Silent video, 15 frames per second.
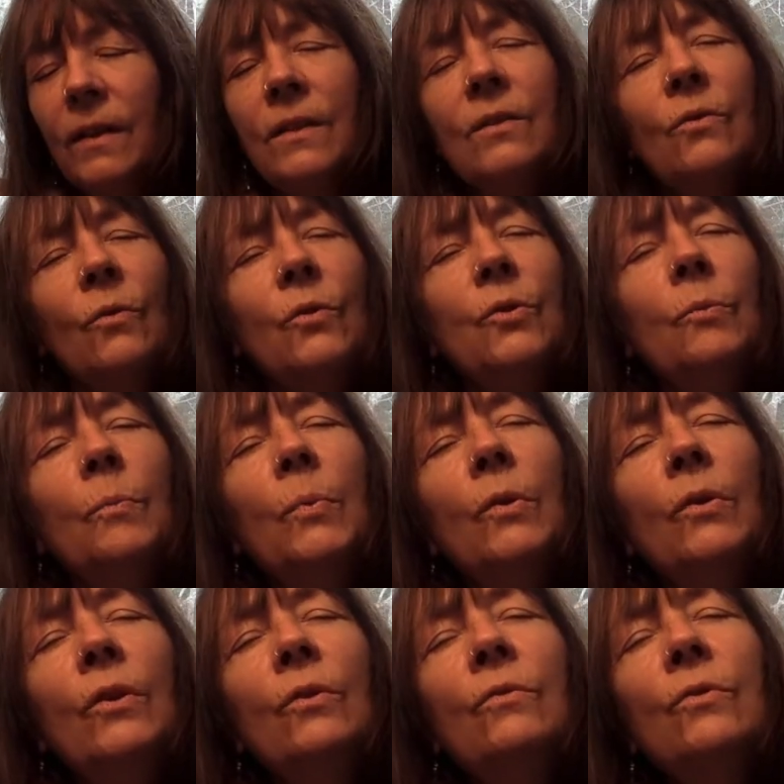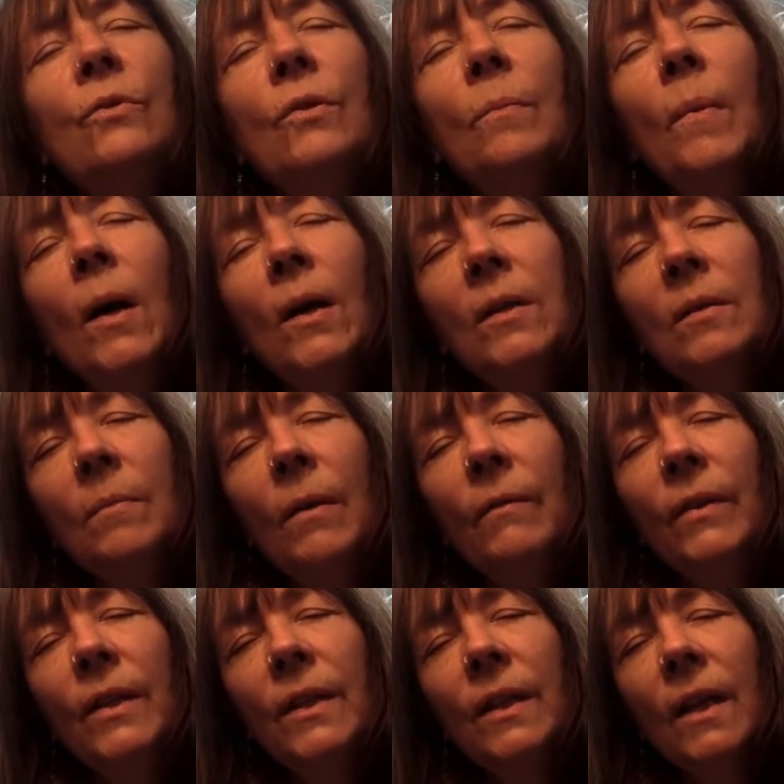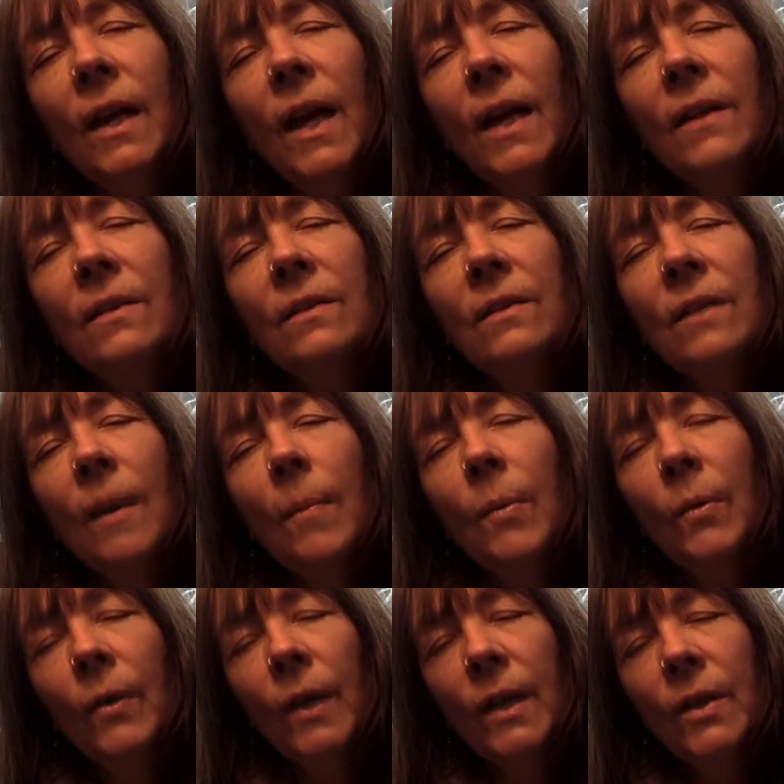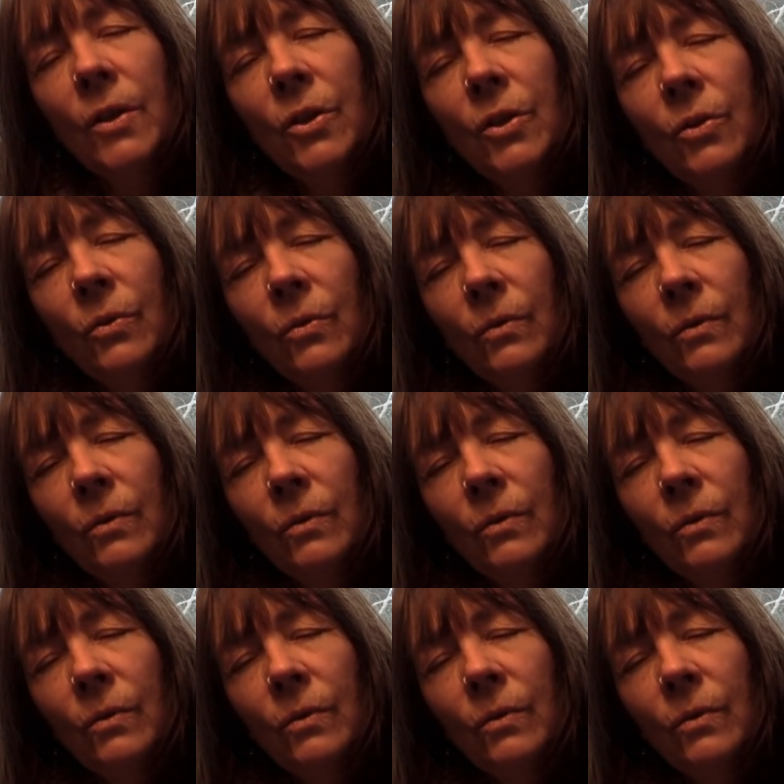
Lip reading: is going to pull you to the bottom of it and separate you.